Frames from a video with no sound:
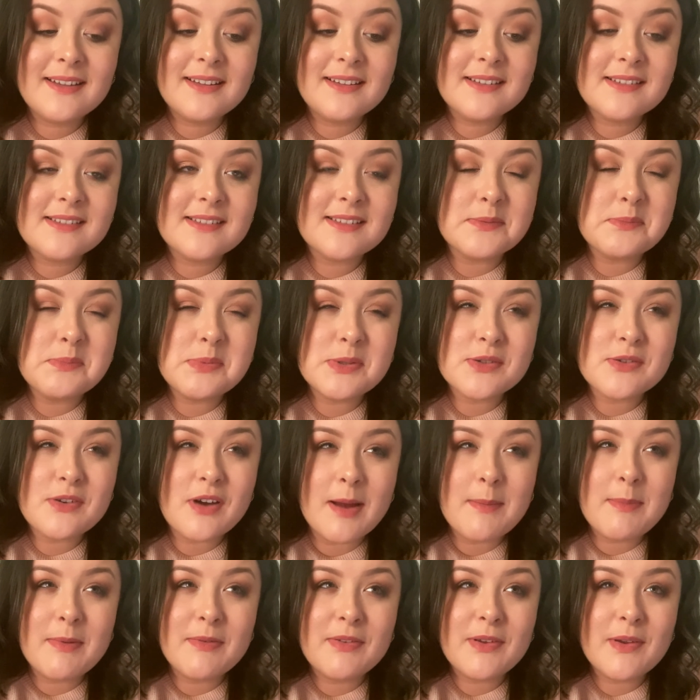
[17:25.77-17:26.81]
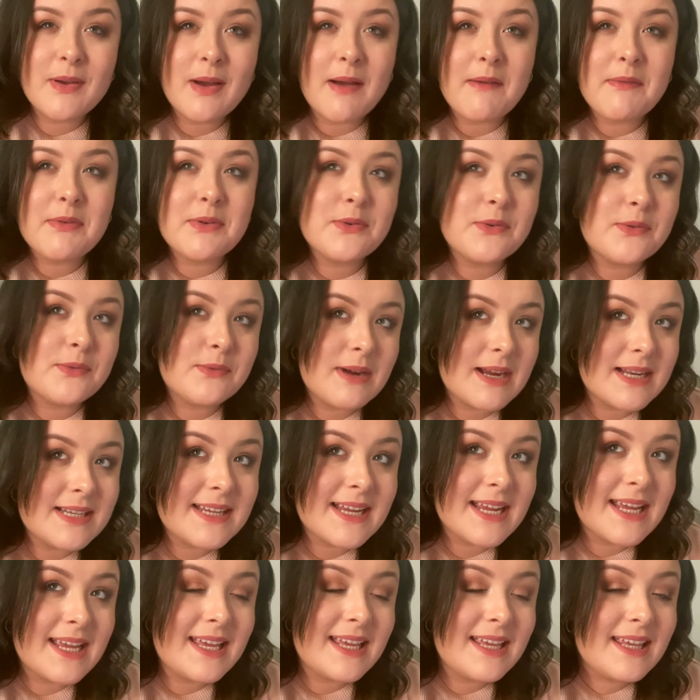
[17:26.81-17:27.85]
Subscribe if you haven't
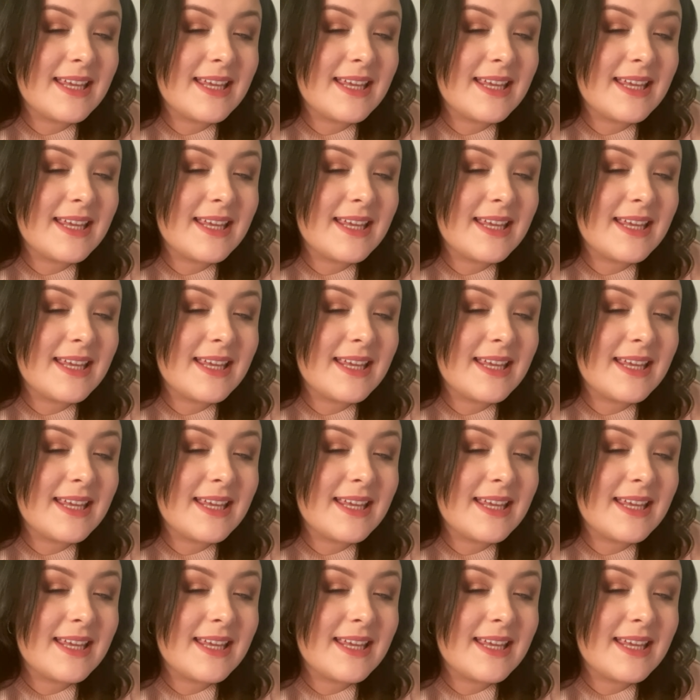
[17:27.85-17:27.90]
already.